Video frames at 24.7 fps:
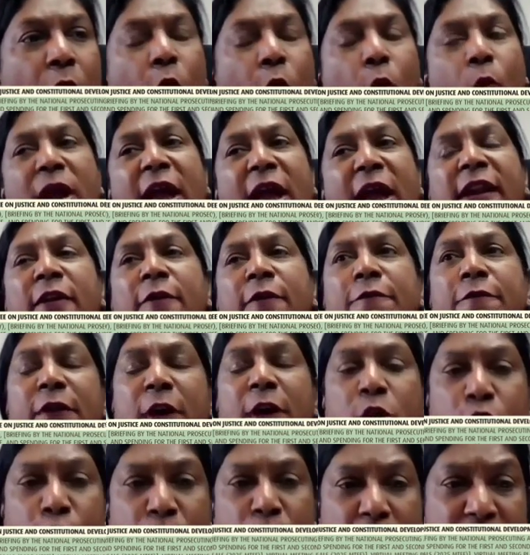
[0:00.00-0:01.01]
We had a
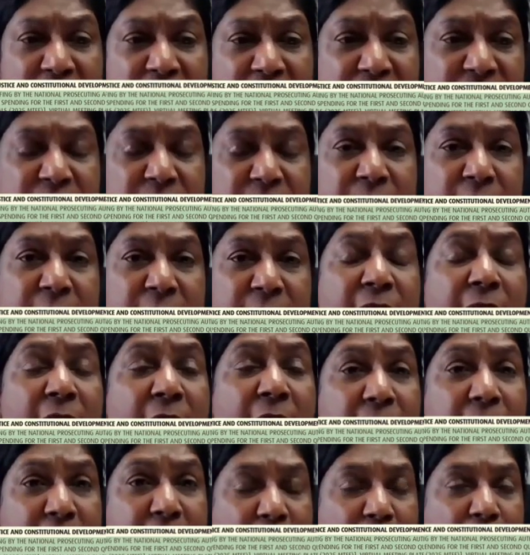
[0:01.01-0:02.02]
virtual meeting then
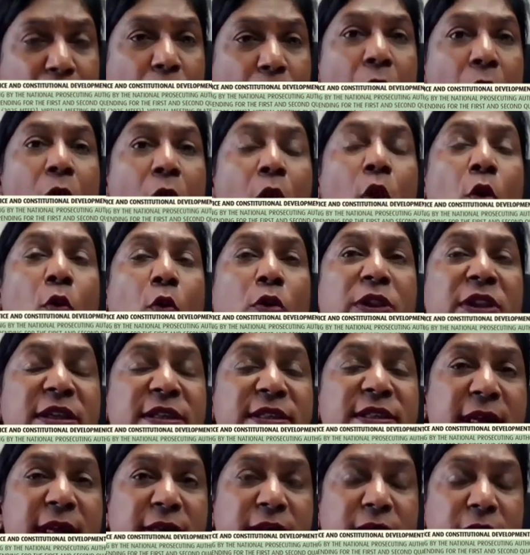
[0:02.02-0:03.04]
again with the
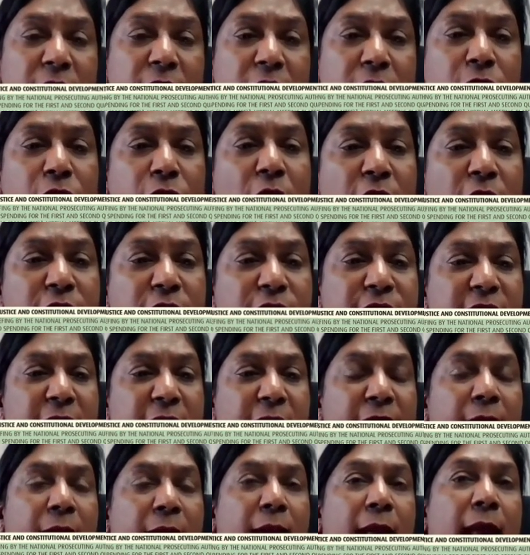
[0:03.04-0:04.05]
central
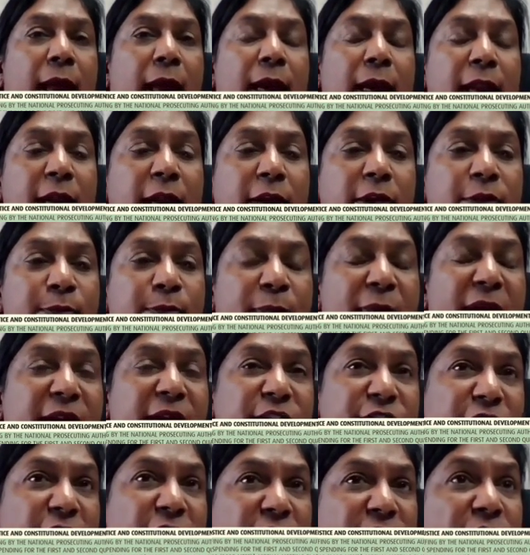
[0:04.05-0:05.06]
authority led by
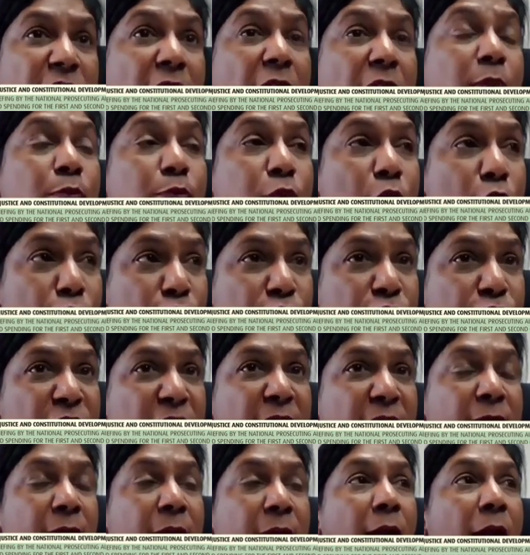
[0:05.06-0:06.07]
Judge
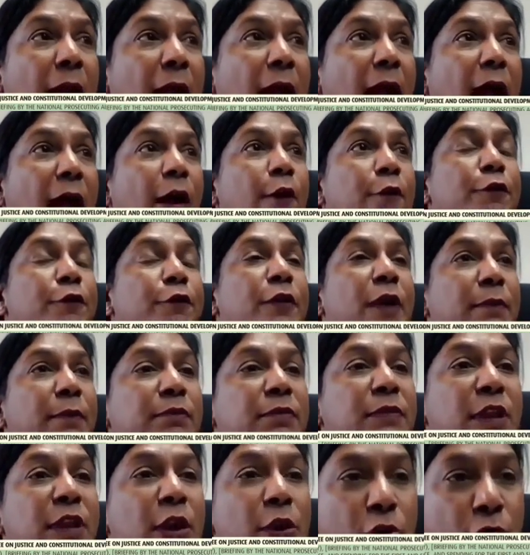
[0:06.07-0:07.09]
Al-Blushi
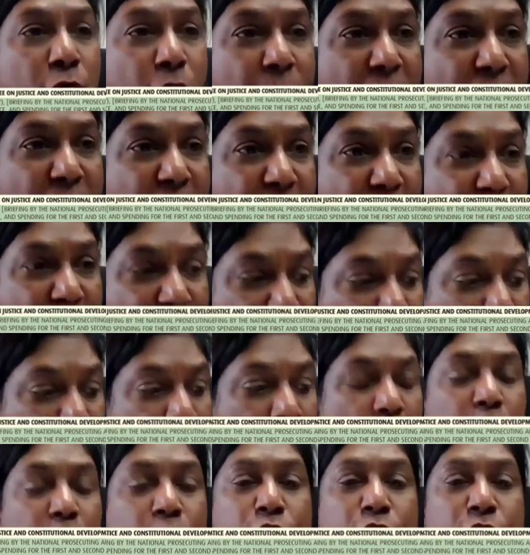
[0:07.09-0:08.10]
from the UAE,
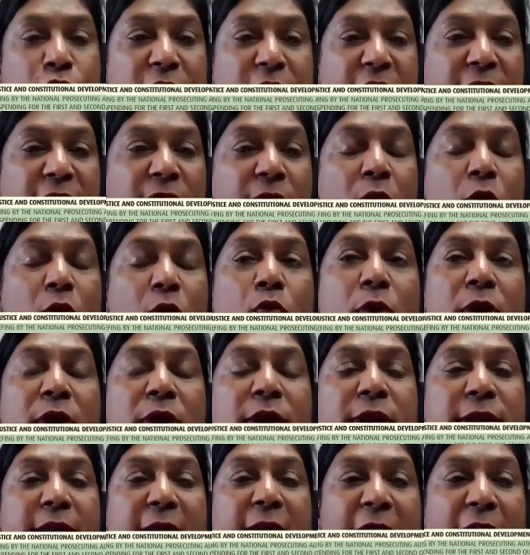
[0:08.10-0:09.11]
together
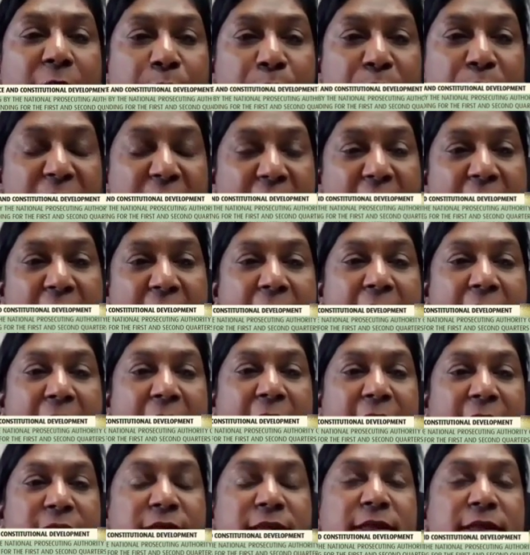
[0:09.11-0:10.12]
with NPA
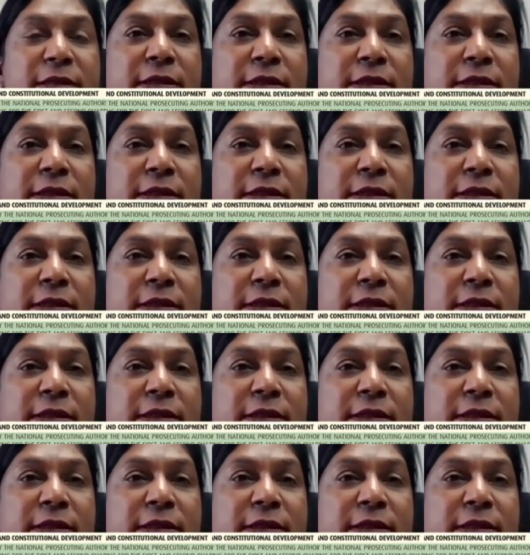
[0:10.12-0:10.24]
and